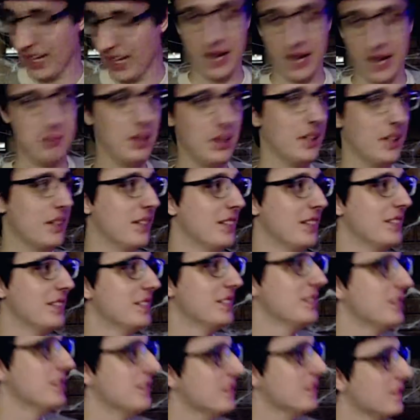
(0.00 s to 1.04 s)
fallen
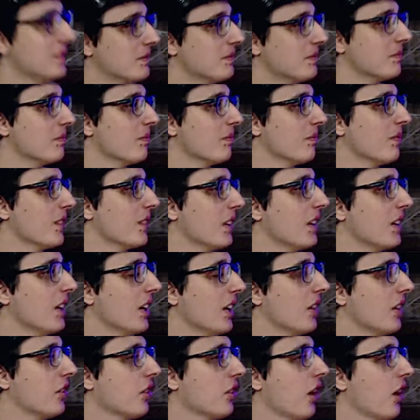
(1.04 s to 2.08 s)
or on the ground.
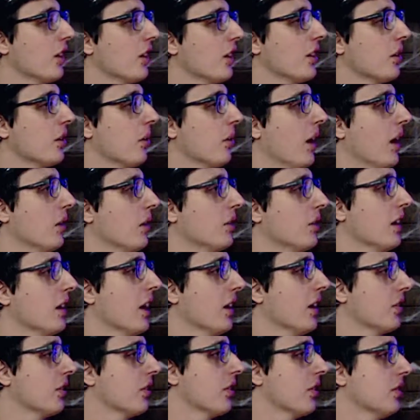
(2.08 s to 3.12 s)
It's on the ground. Would I
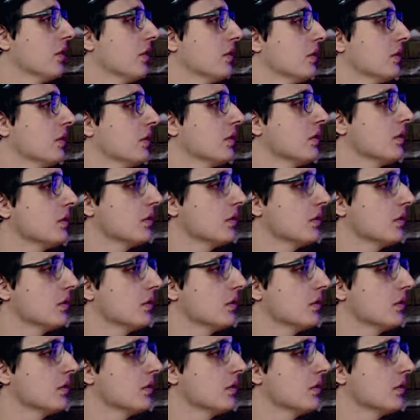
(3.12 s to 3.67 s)
have heard that?